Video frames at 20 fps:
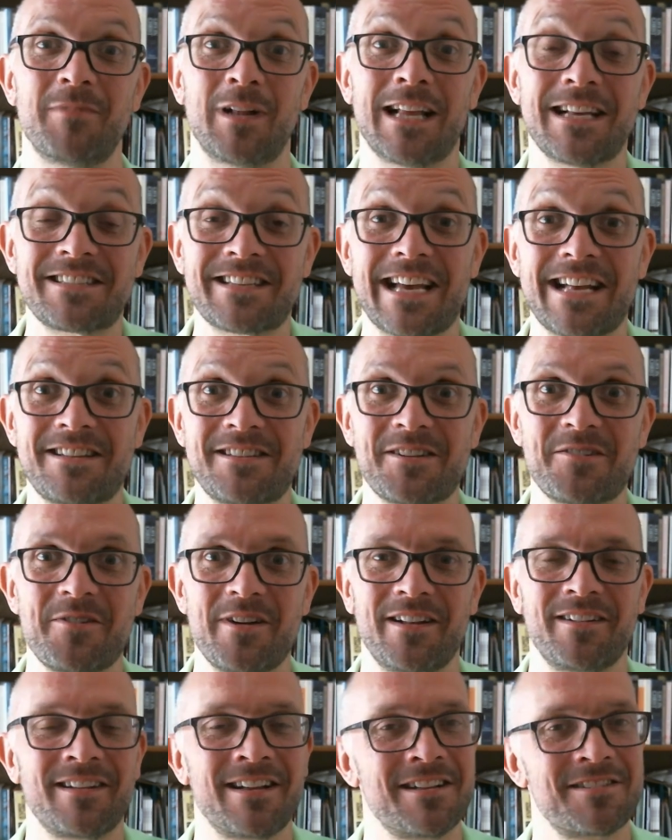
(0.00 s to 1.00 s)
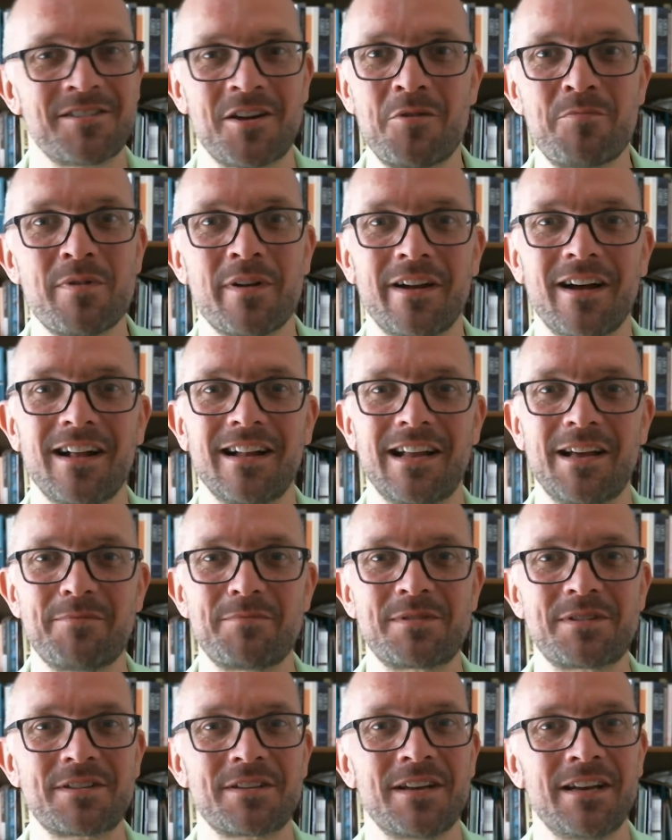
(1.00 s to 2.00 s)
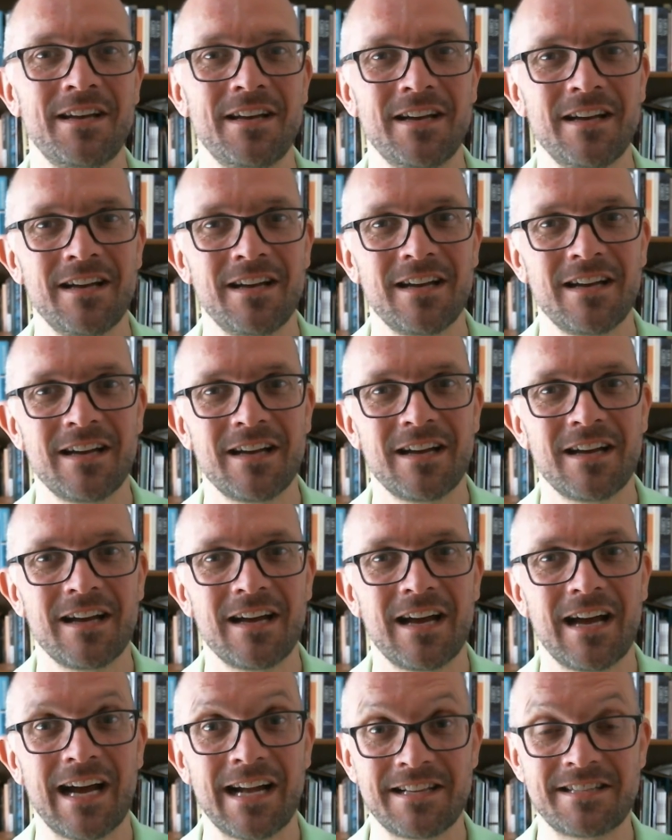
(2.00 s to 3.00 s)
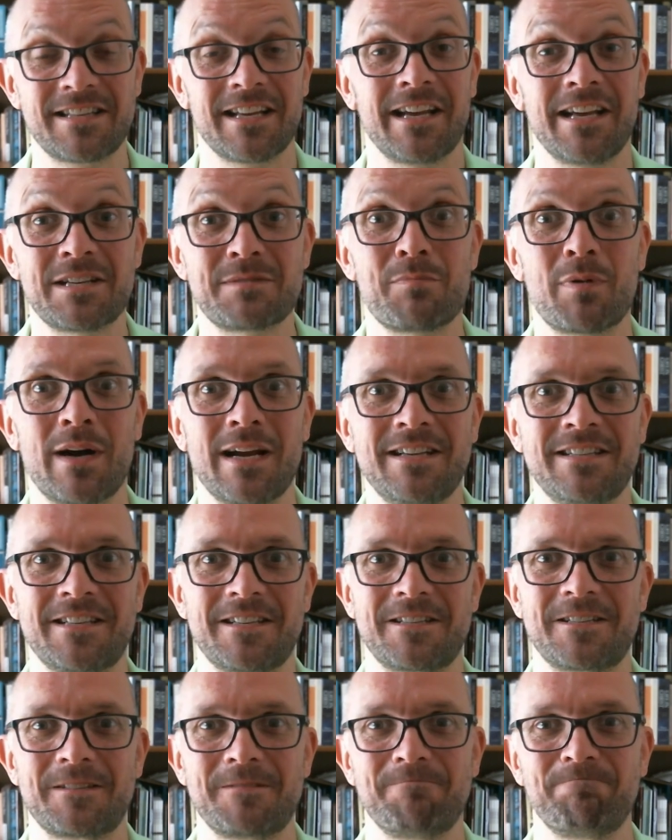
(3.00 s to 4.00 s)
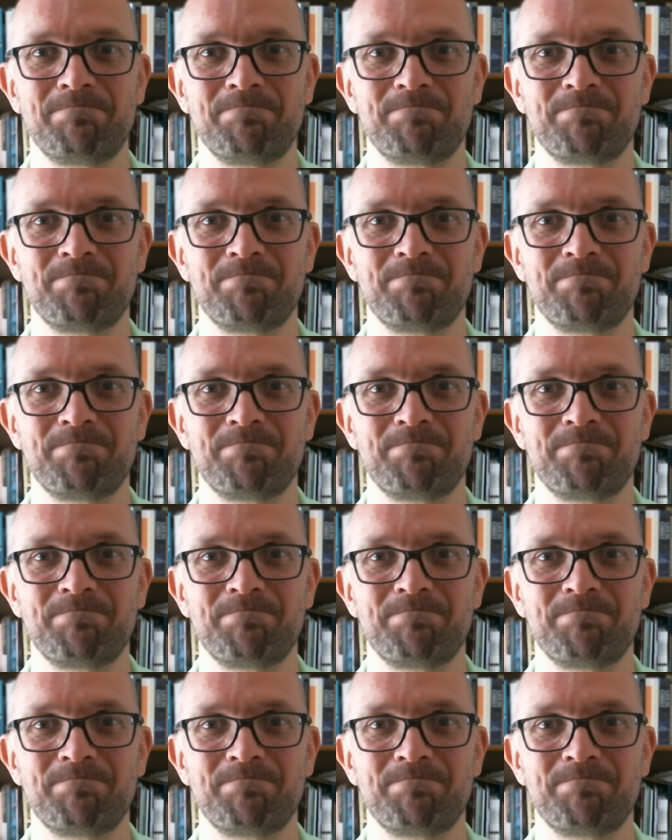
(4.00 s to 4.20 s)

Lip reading: Well, let's get to it. Let's open our lips and sing his praises.